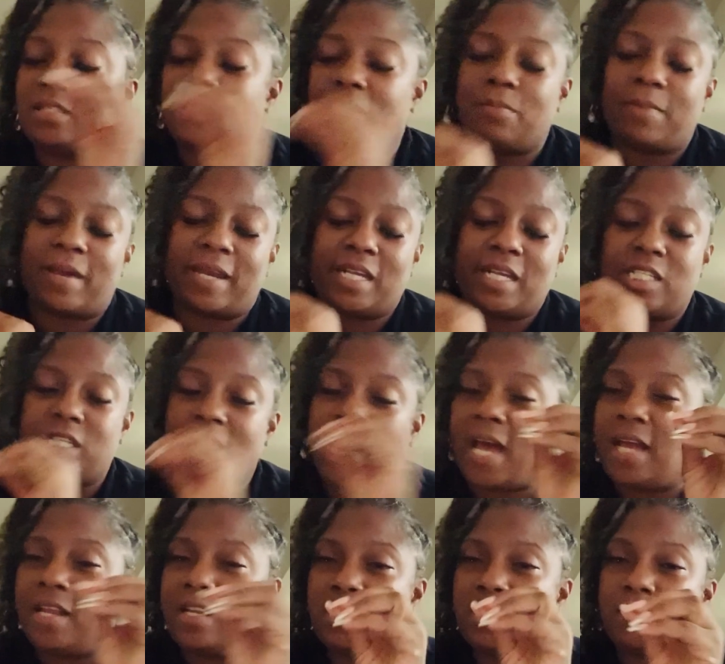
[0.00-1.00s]
Somebody
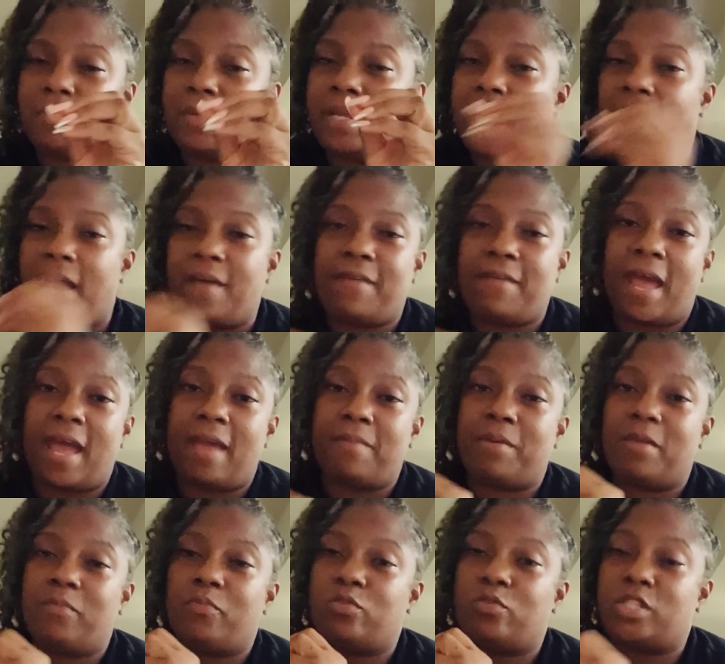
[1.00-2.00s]
challenge me. I've had
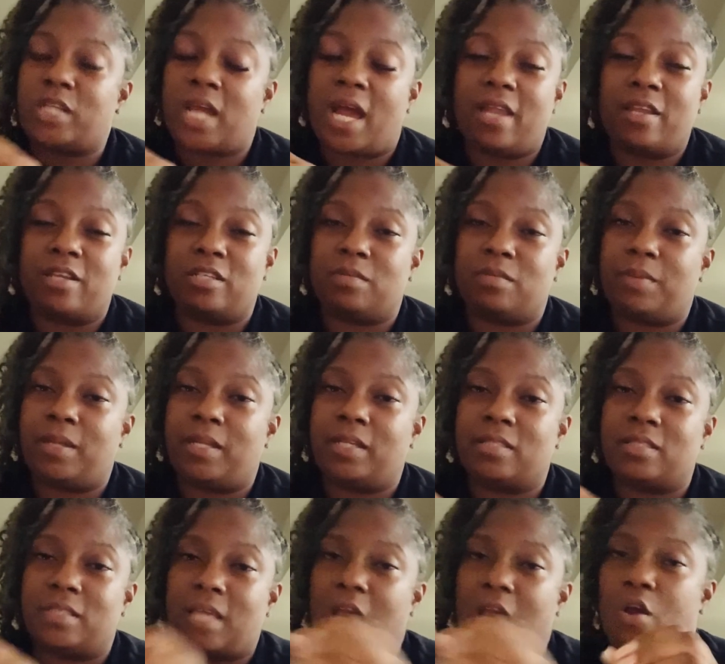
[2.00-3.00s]
people challenge me and
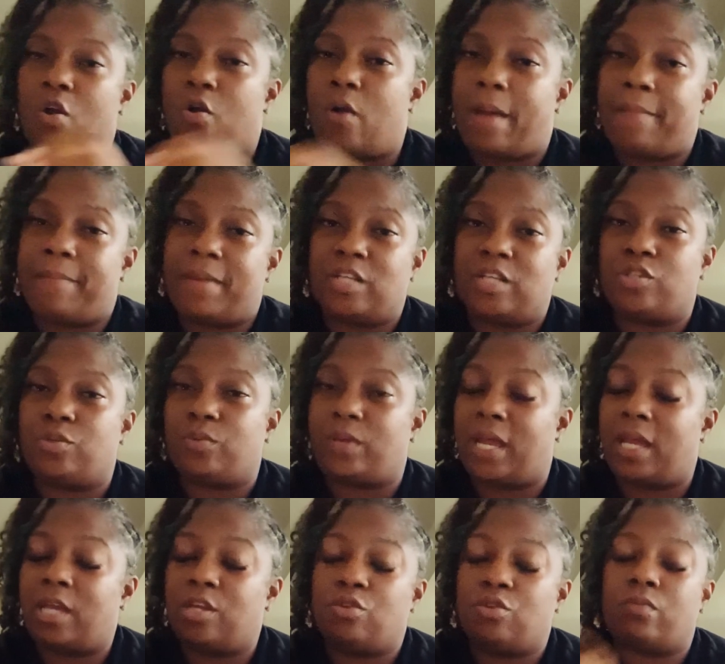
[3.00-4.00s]
say, oh, I bet you
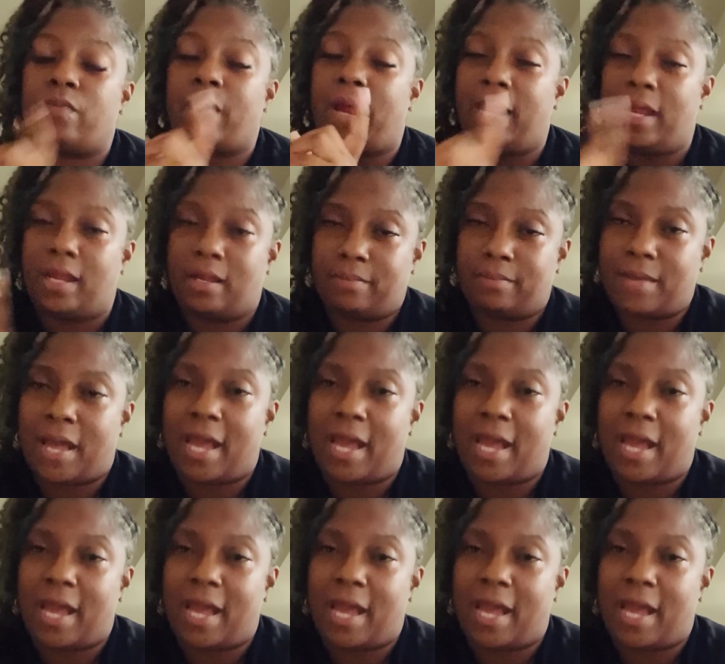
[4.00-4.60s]
can. You right.